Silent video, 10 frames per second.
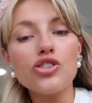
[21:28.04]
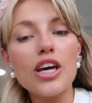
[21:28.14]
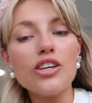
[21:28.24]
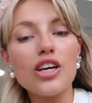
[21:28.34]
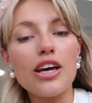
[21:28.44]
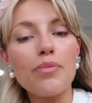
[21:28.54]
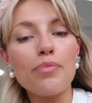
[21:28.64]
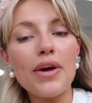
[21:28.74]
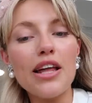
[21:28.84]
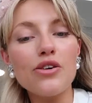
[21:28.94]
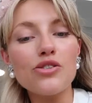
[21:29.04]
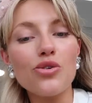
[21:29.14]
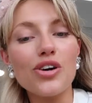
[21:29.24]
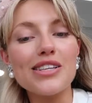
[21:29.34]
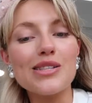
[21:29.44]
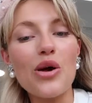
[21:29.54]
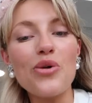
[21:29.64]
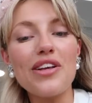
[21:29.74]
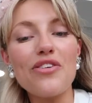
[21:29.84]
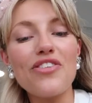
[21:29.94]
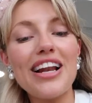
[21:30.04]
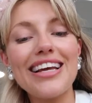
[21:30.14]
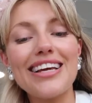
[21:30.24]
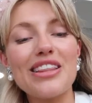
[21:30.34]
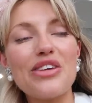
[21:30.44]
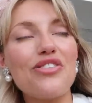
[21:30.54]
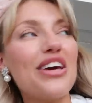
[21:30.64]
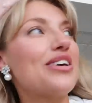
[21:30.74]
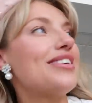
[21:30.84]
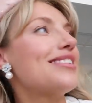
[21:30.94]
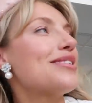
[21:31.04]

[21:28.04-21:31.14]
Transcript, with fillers: JJ, Pillow Talk is the only filly in the field.